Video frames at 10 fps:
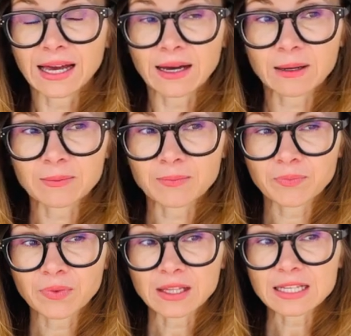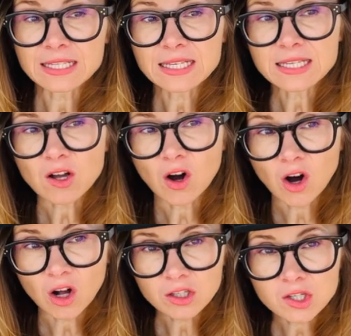This is
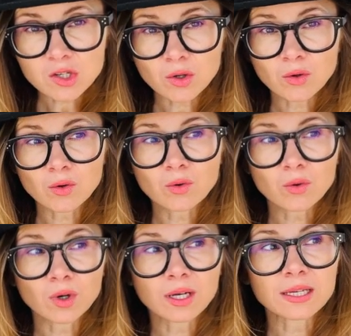also